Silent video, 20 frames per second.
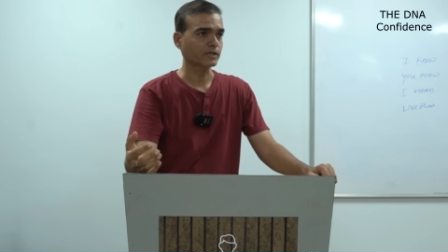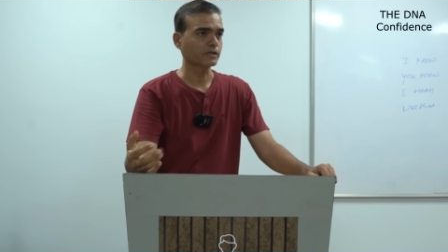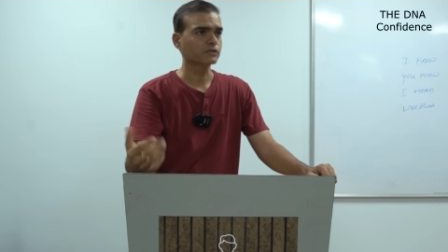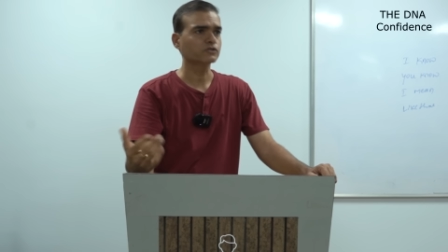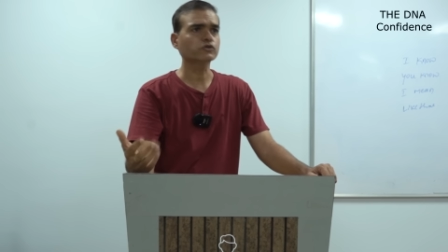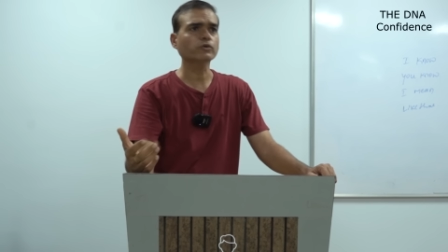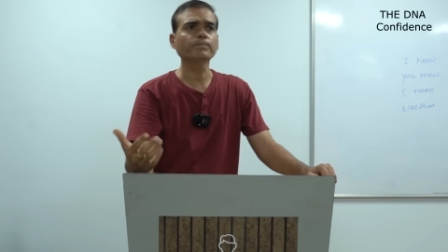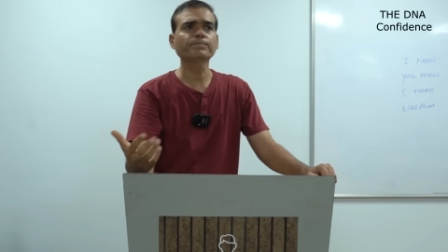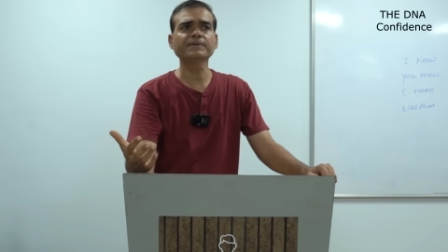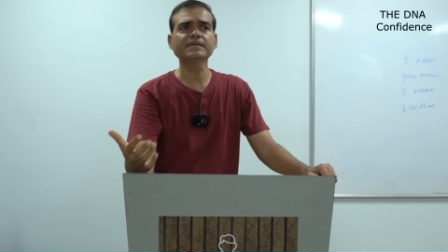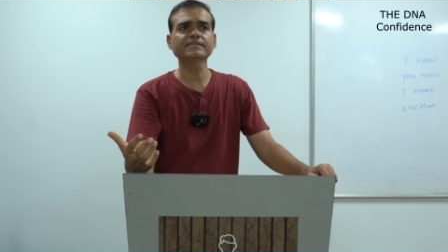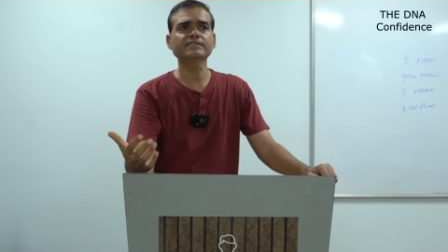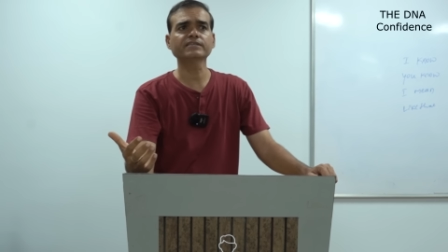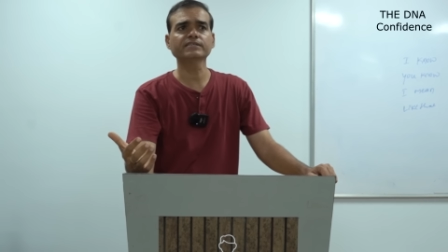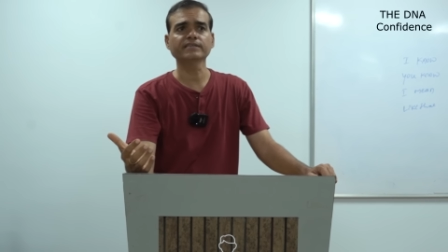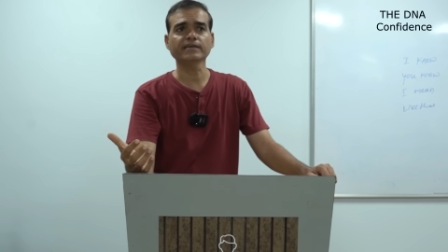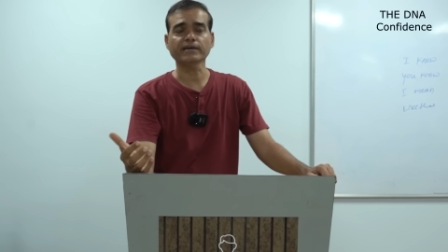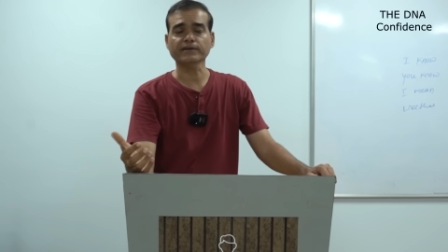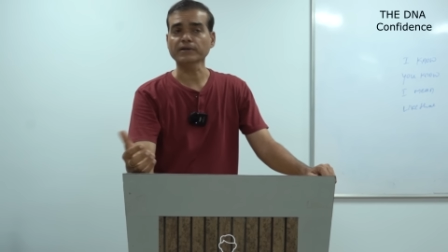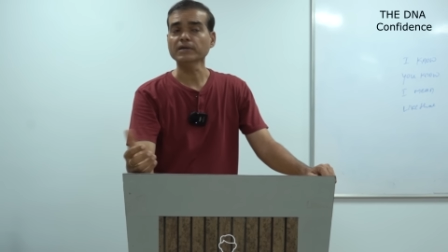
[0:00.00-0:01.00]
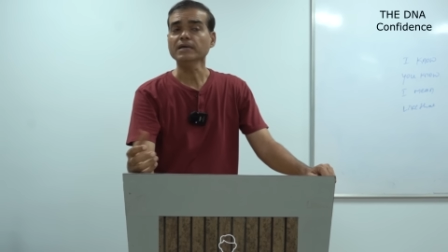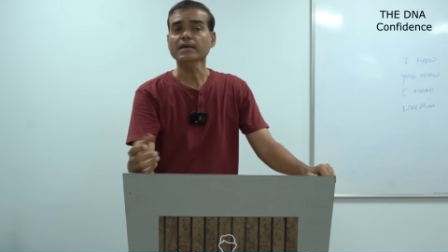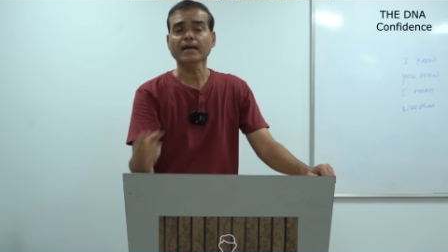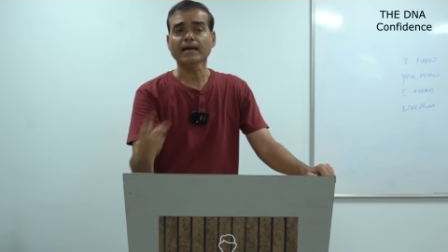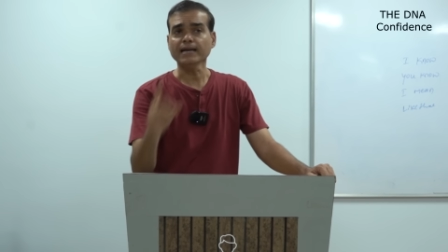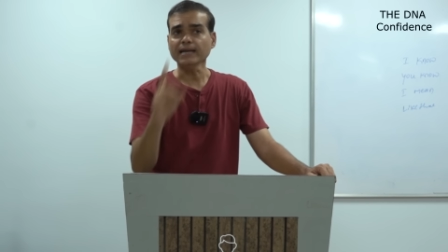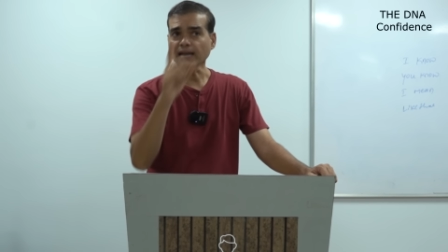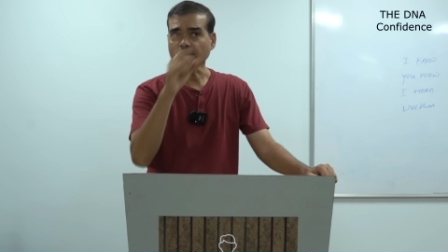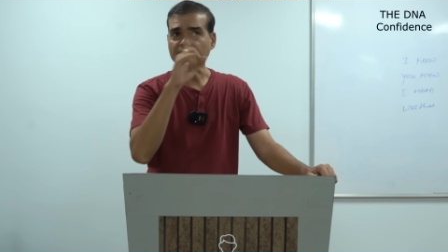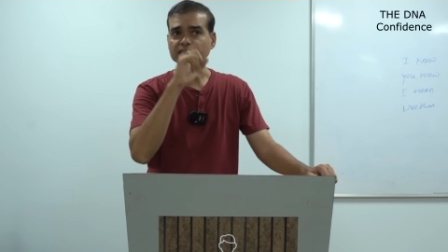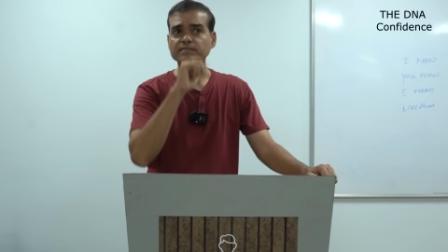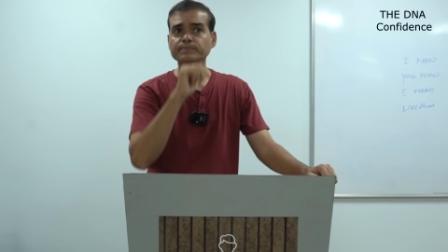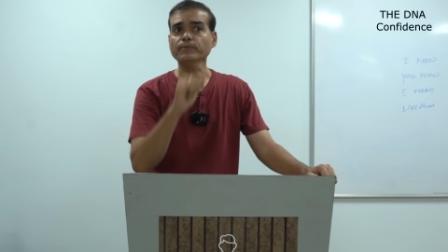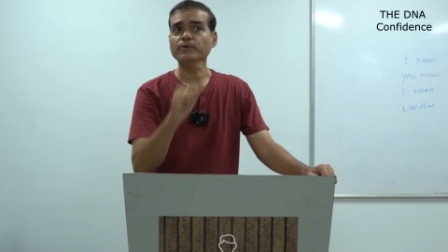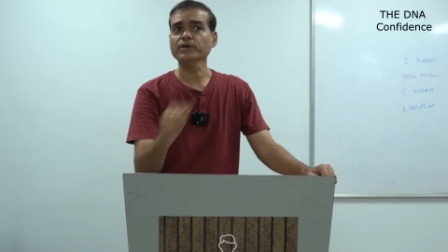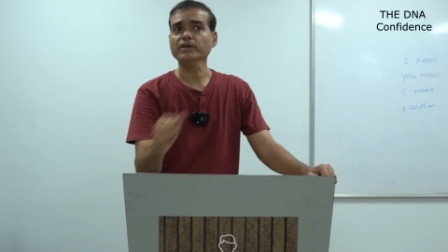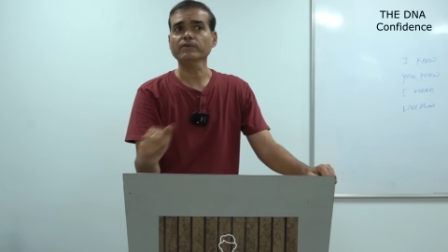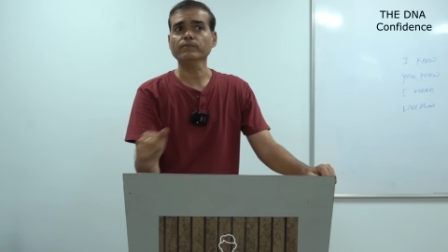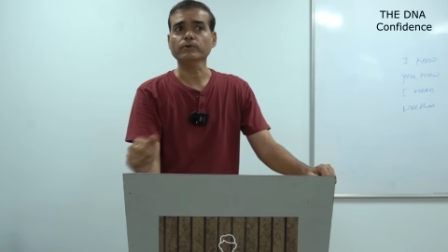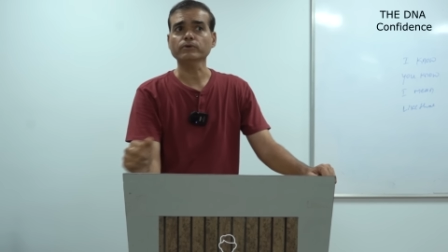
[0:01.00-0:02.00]
So busy there. And last
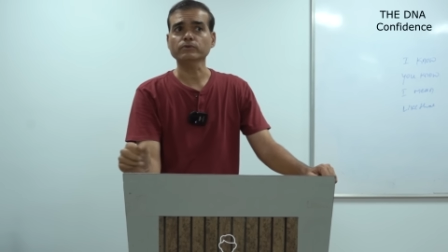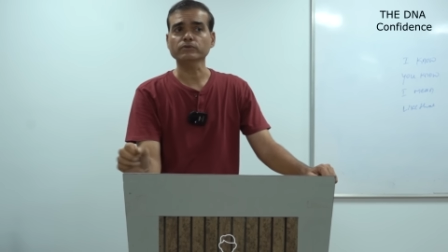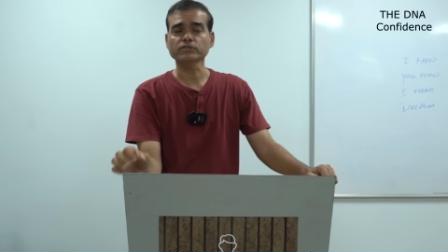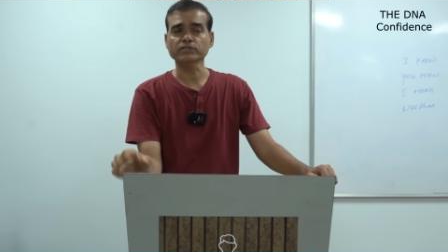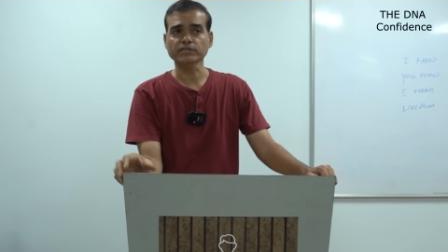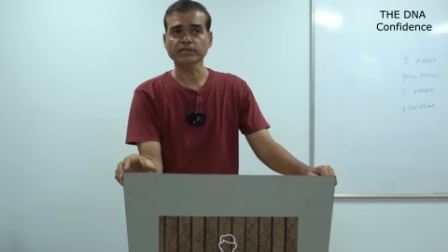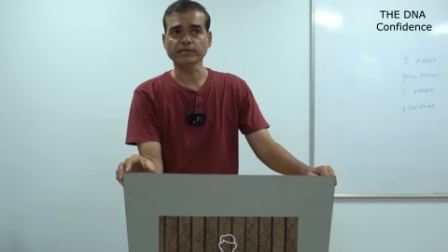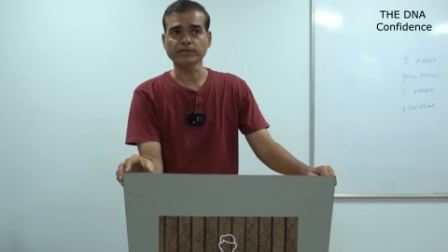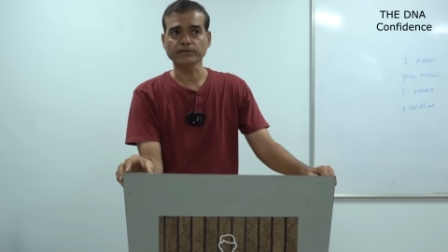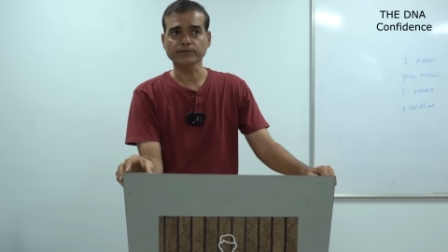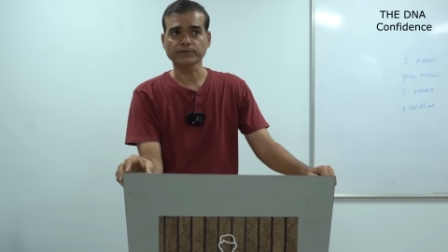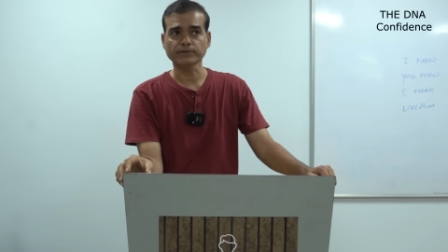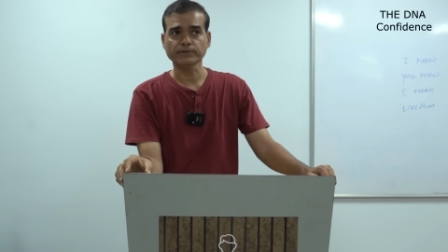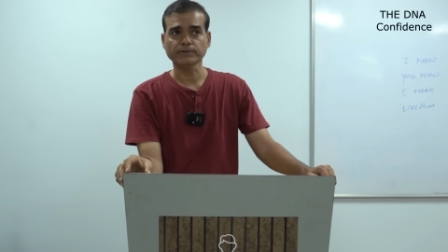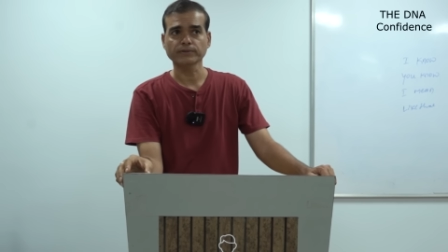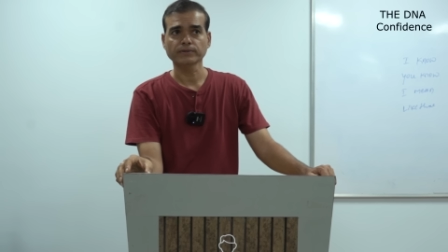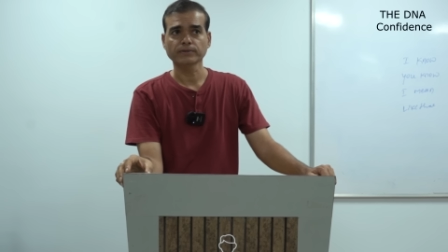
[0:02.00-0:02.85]
point I want to say here,